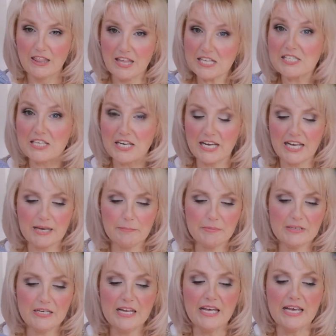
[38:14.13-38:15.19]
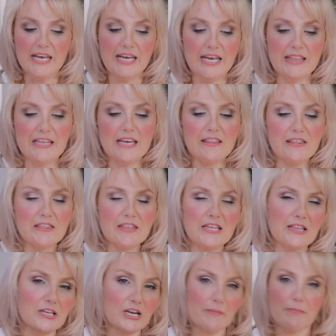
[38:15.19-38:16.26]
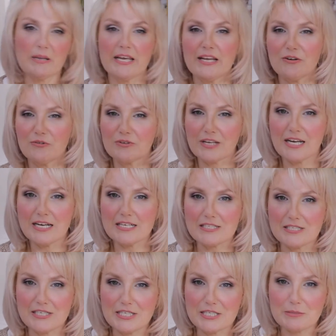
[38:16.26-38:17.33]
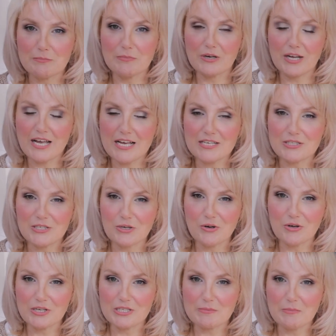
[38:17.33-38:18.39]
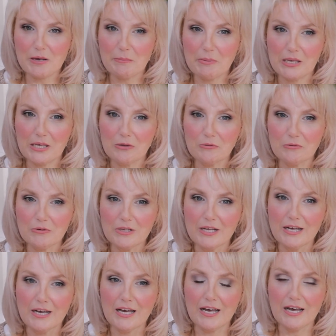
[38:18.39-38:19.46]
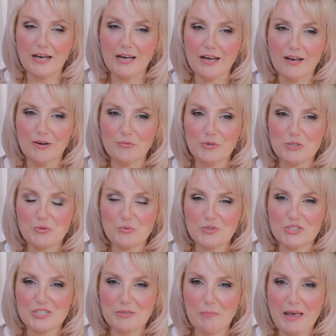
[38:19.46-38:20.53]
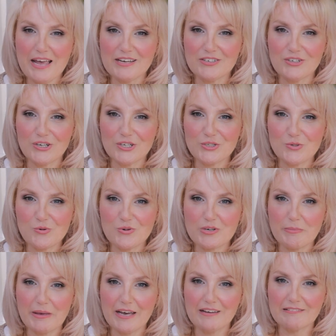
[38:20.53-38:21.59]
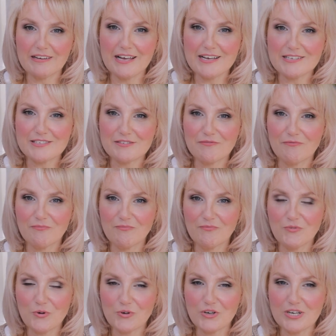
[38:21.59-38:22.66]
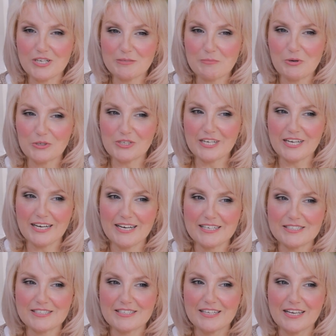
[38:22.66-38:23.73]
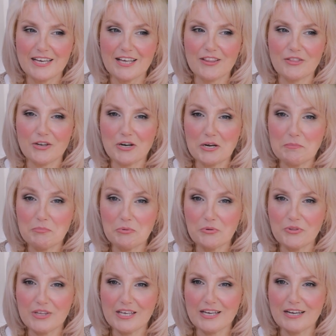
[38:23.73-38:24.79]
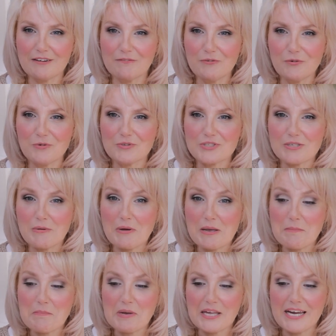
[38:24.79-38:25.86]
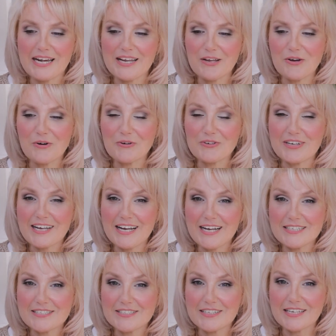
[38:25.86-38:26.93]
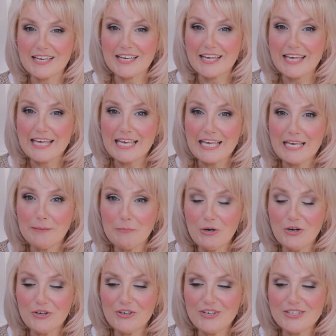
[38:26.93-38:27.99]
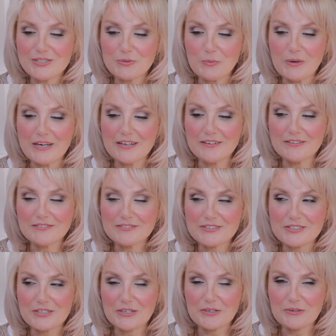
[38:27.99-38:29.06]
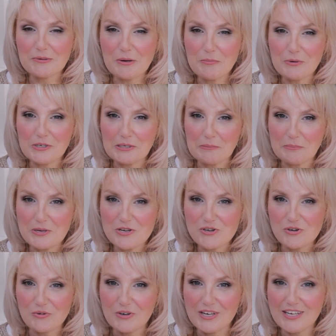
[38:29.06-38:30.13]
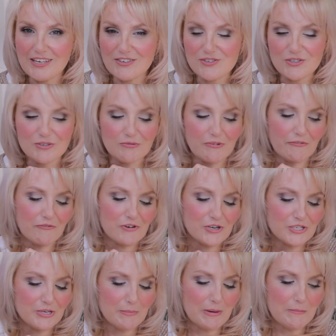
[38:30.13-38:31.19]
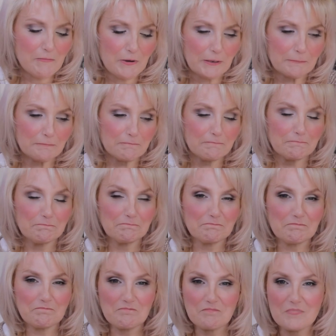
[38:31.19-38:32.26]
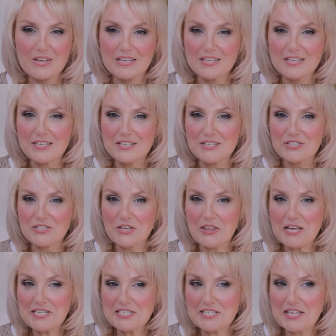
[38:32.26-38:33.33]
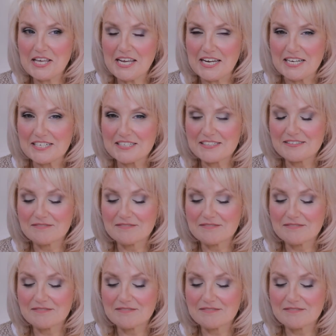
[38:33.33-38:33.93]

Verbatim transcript: That's going to happen. And the other thing that I plan on casting on is my Beagle, which was the pattern I talked about last fortnight's podcast that I'd bought the yarn for. So I am planning on casting him on as well. So I'll put a little picture in here just to refresh your memory. So that's that.